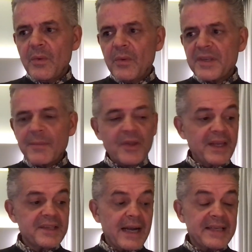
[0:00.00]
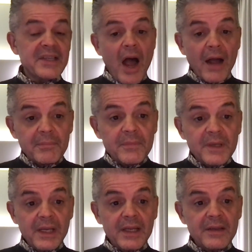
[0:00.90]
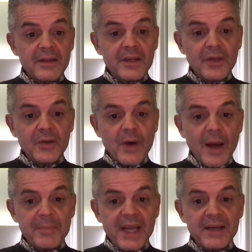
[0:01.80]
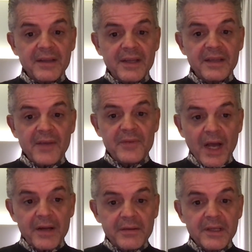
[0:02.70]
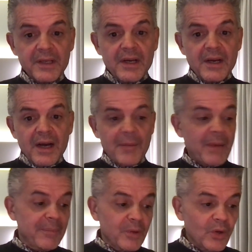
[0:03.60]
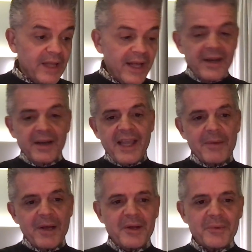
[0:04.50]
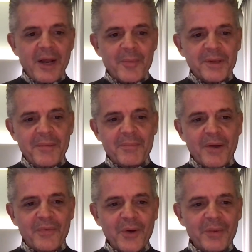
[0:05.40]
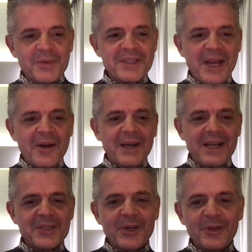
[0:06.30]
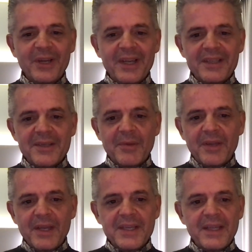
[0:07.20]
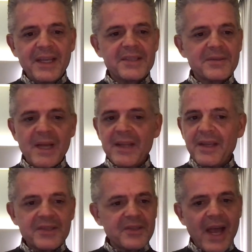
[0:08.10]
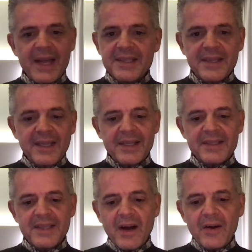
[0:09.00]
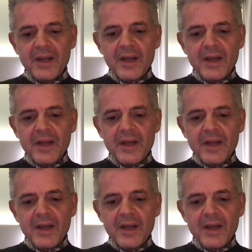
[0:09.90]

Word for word: some of the things that I saw in the new update that they've done. Um, I looked at it. It came out when I updated my phone. It was there, and I started to look at some of the things. I think it's I think it's nice. I think it's there,